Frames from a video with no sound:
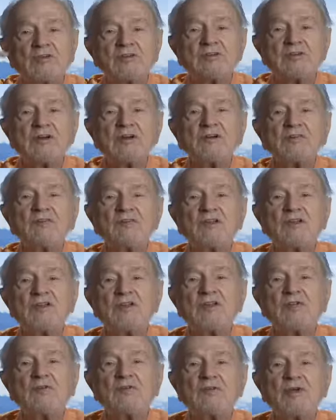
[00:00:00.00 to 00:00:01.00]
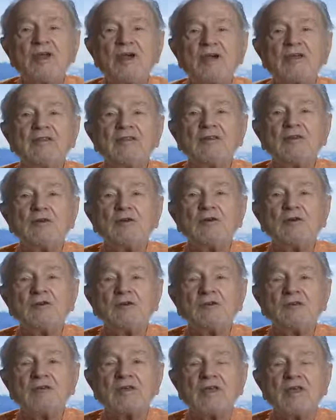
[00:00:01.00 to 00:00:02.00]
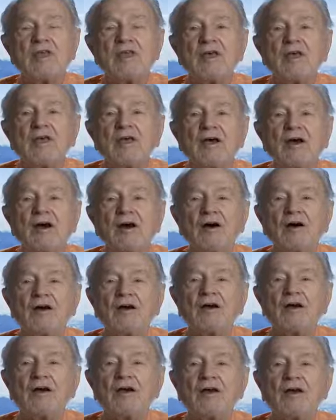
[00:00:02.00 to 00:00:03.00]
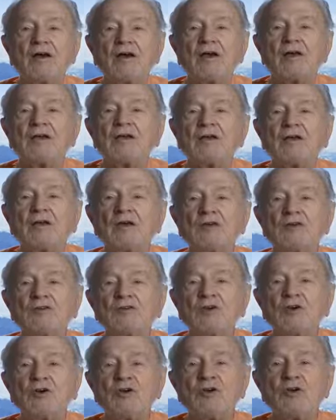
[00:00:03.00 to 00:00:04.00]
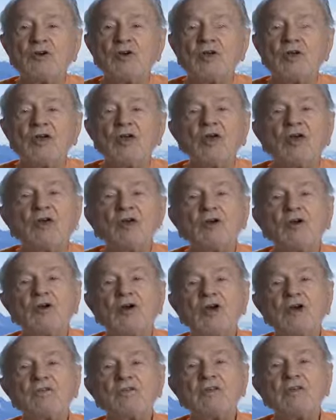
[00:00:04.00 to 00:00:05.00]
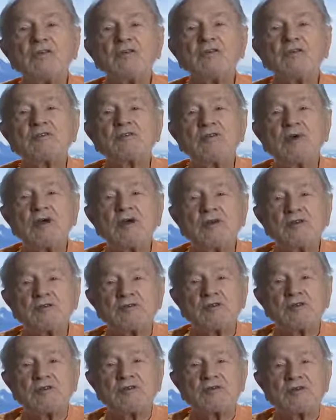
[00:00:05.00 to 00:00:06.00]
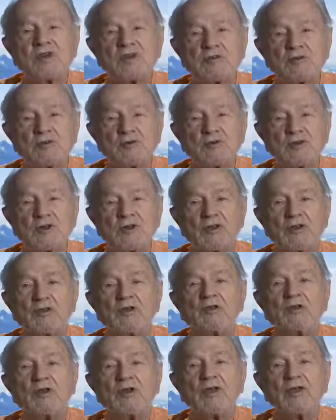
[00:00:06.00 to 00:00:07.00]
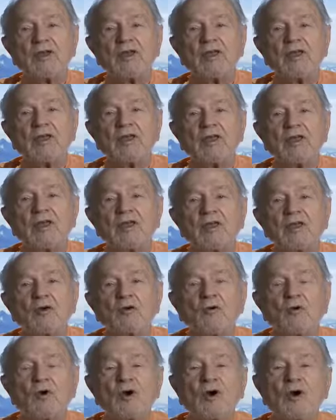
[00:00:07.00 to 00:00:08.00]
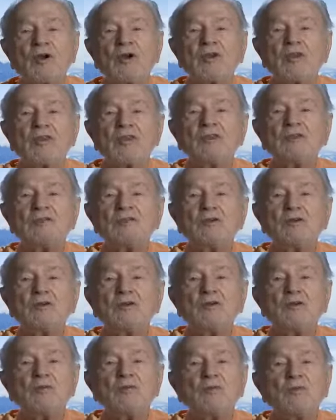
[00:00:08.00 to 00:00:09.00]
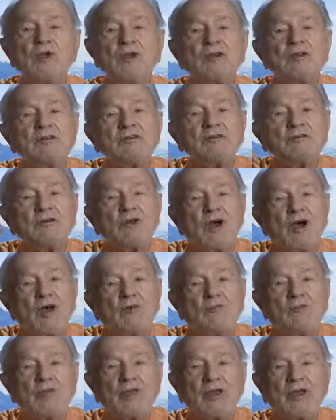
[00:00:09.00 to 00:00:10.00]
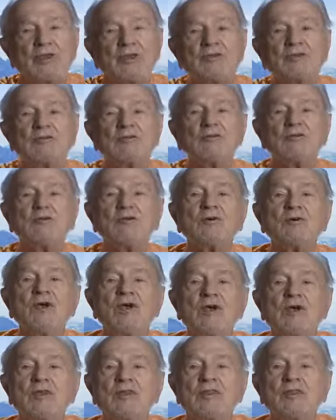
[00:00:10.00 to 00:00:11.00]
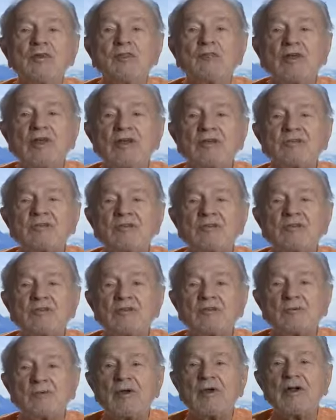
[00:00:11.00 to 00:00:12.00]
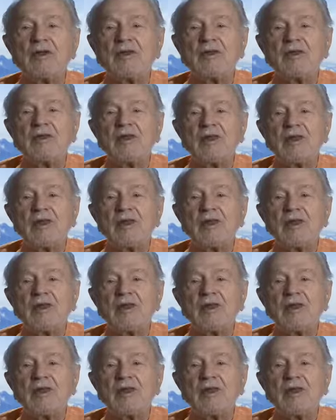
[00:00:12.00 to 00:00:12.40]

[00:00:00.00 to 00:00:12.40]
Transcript: nerves behind the nose are conjoined, you're having the spiritual sexual union, where this union brings you up into the bliss of the spirit.